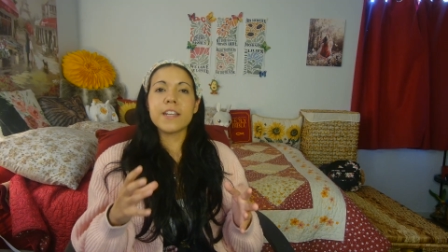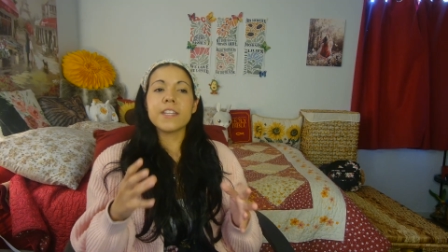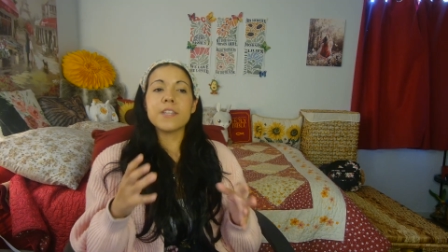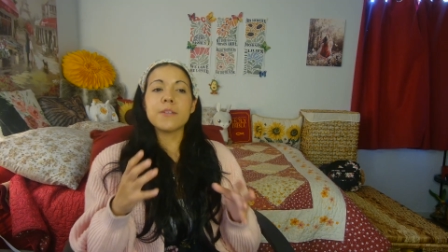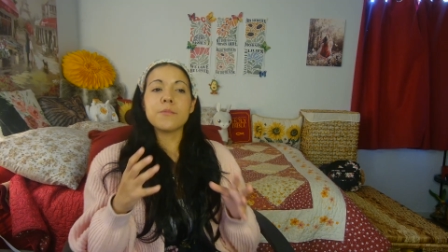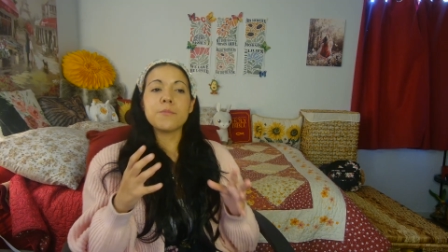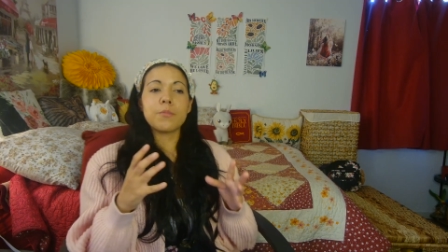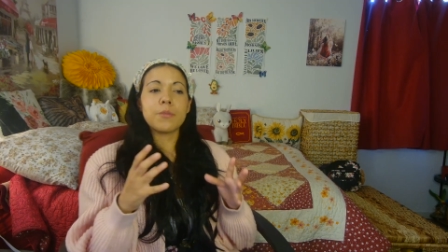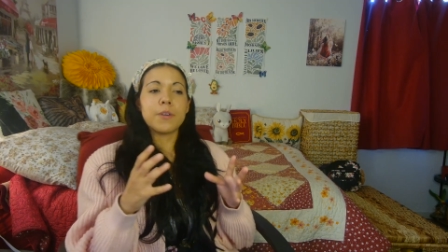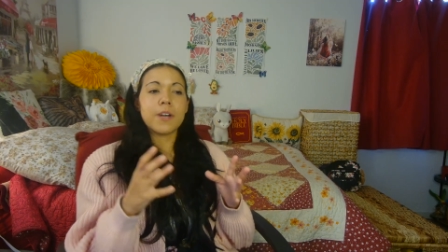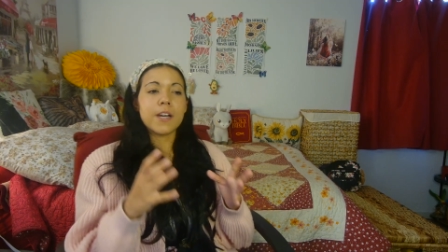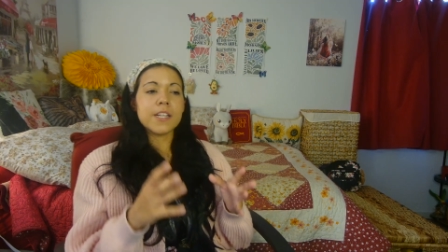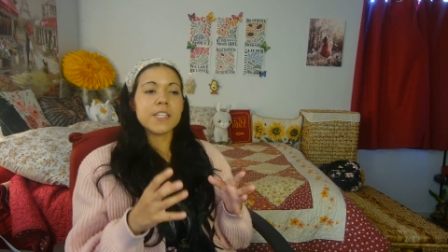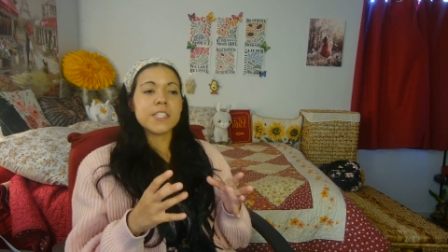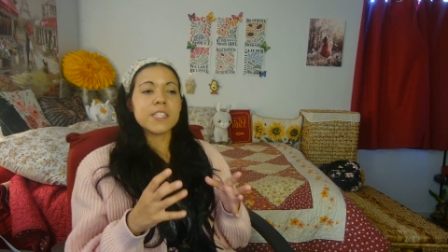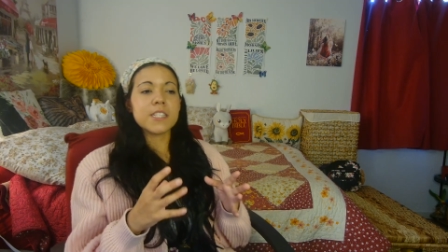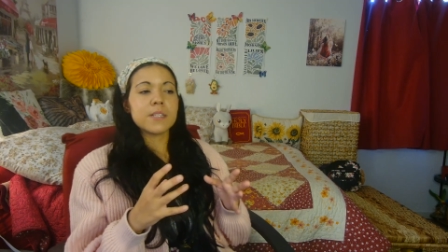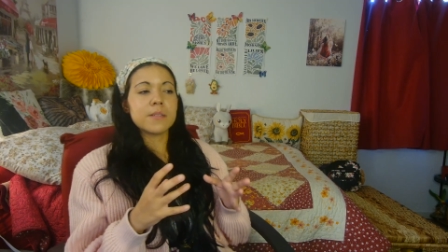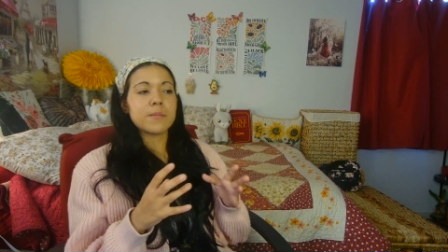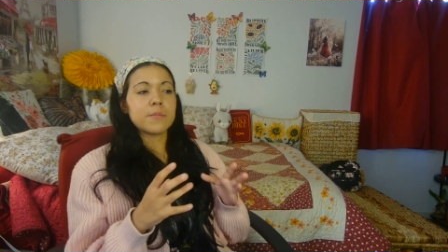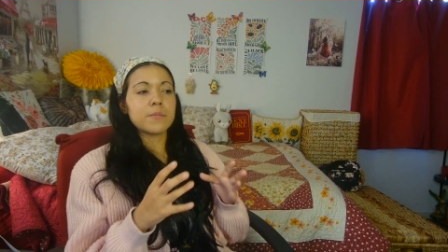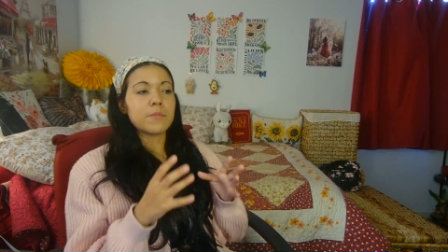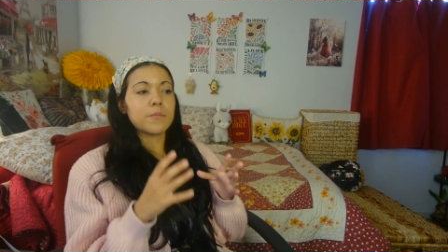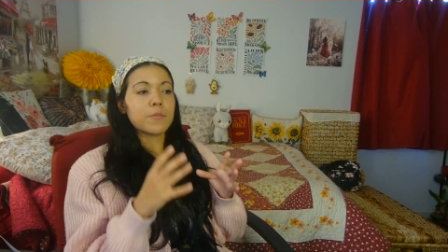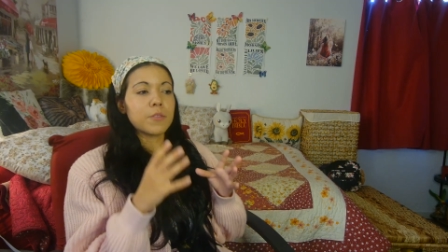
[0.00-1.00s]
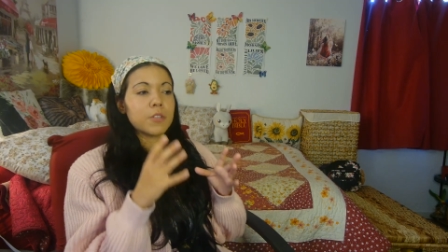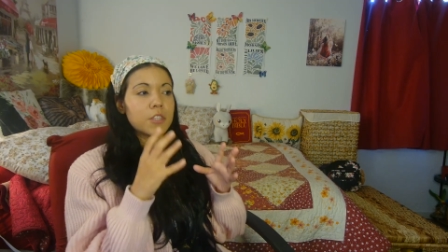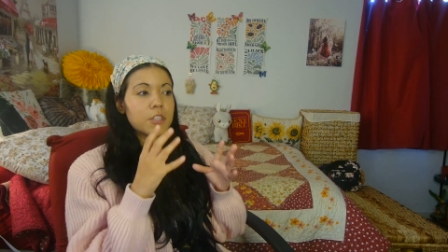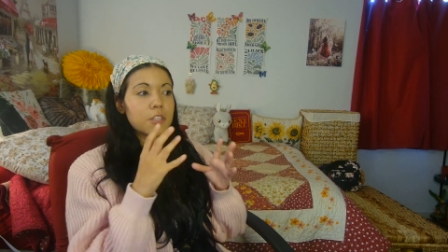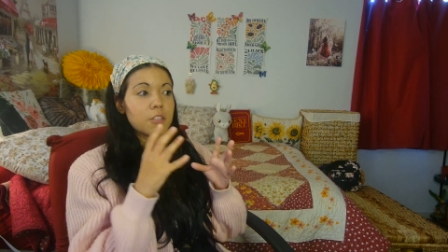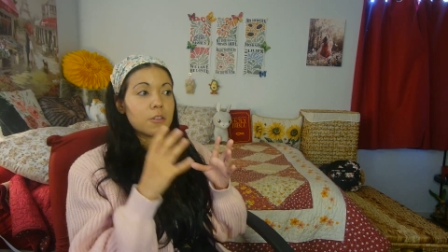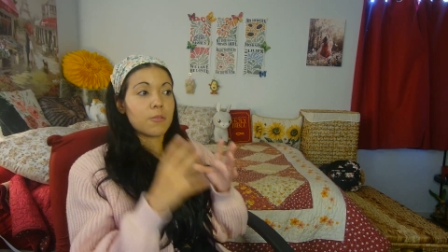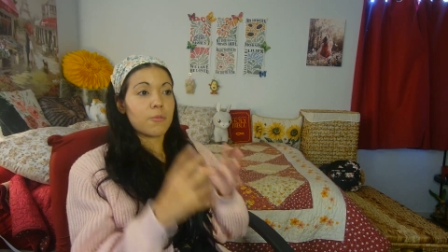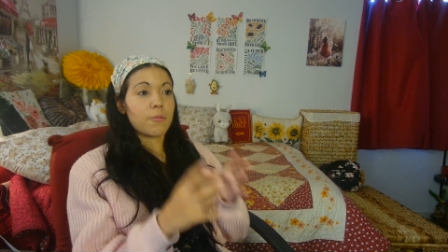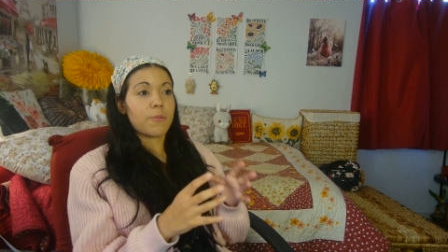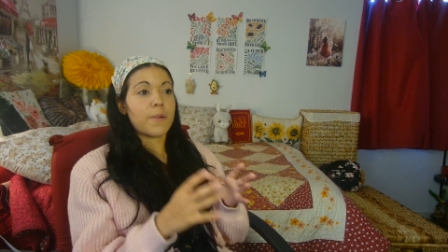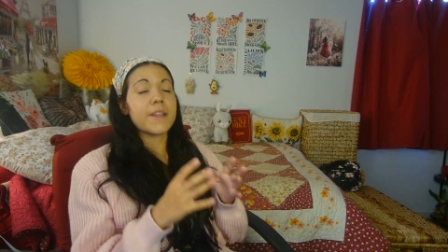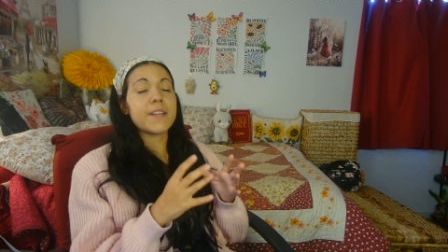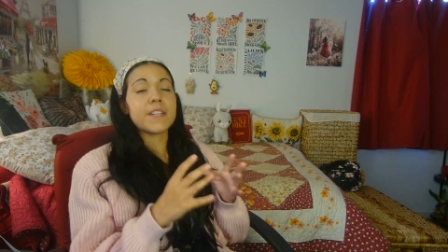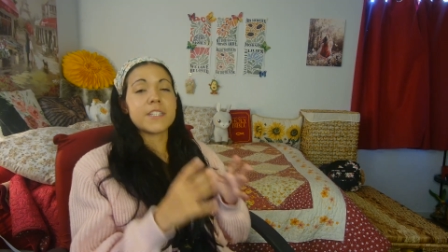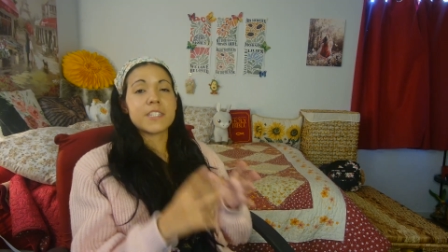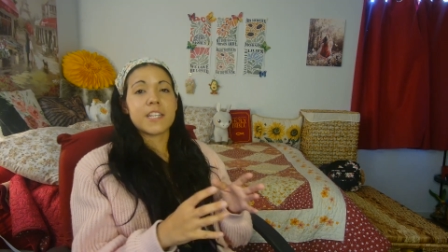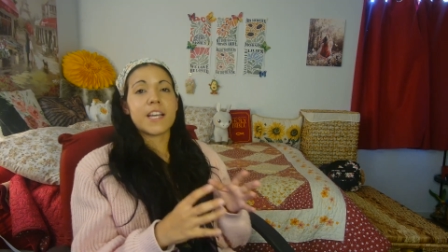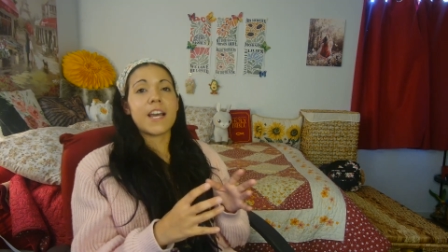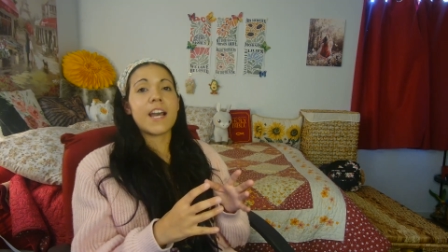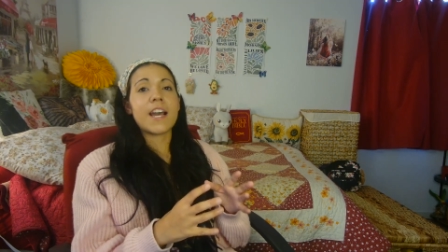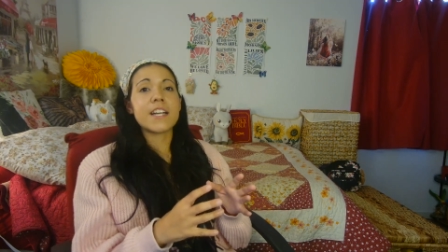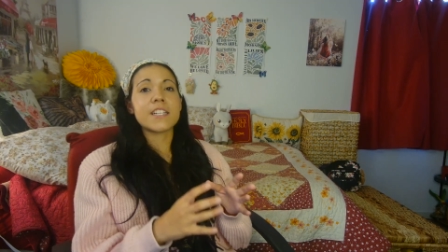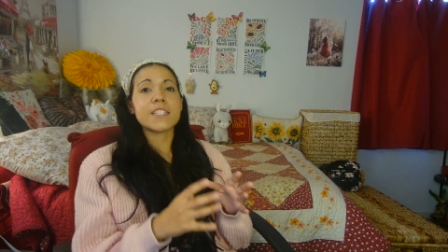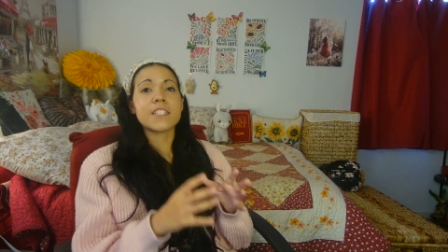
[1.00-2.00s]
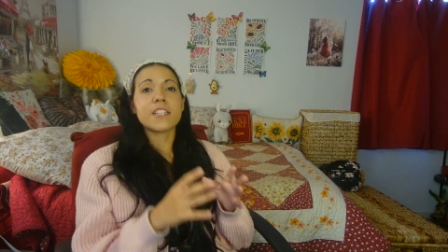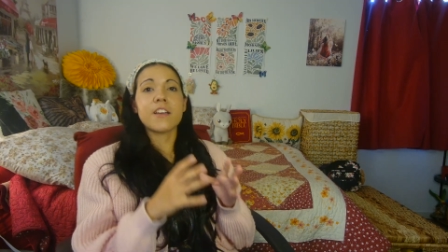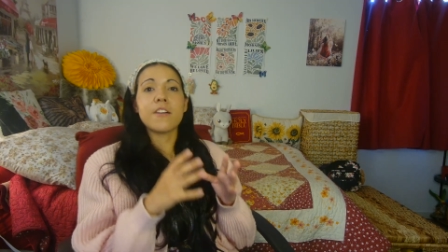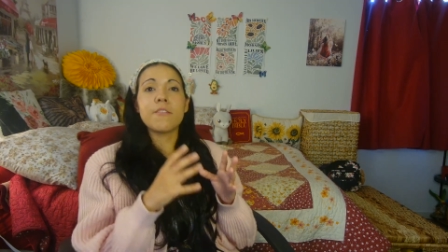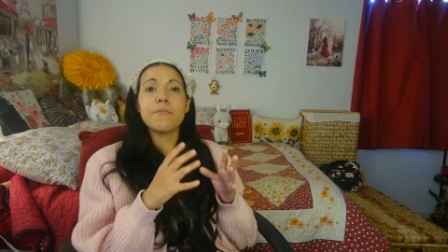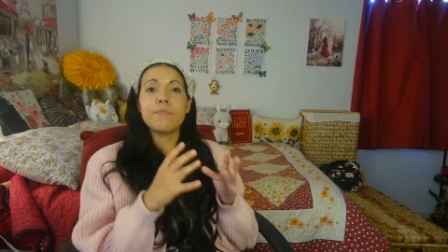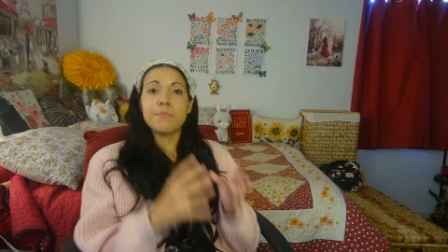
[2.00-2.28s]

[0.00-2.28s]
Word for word: and he blessed him with the great task